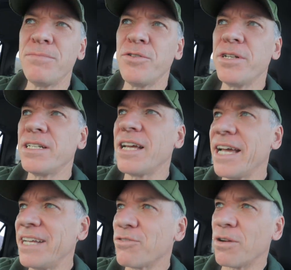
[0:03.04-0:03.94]
I'm doing
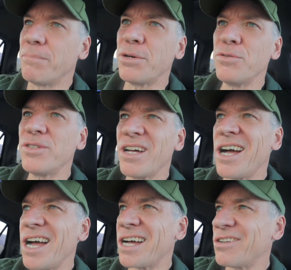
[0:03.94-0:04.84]
tonight or a
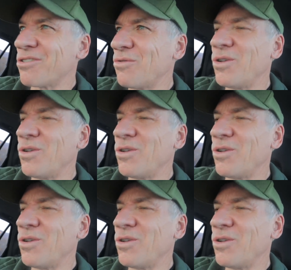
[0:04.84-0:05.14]
boondock or